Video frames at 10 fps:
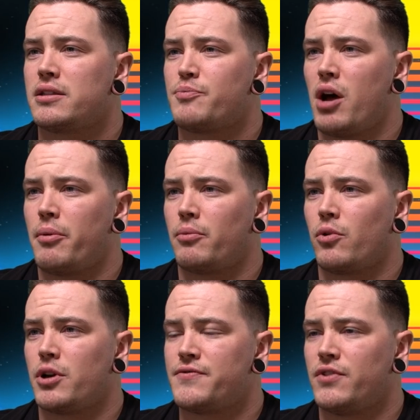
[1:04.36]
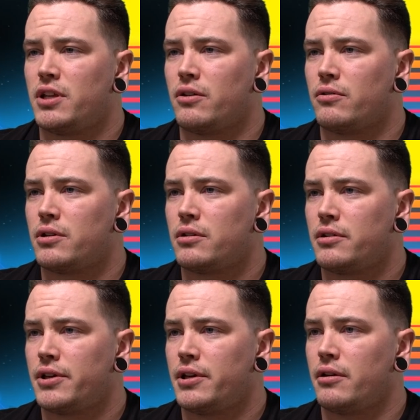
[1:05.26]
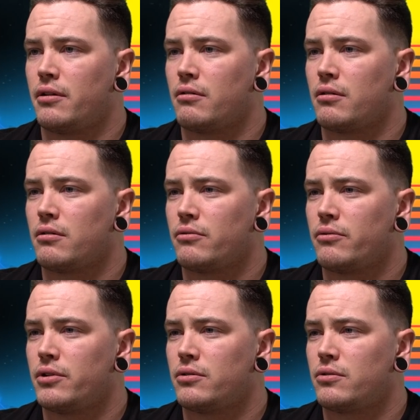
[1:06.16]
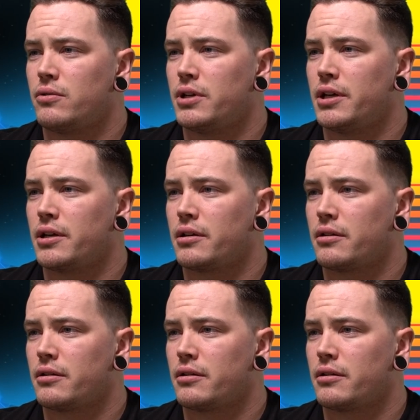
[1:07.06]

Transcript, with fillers: let's pop up Roy's video here real quick.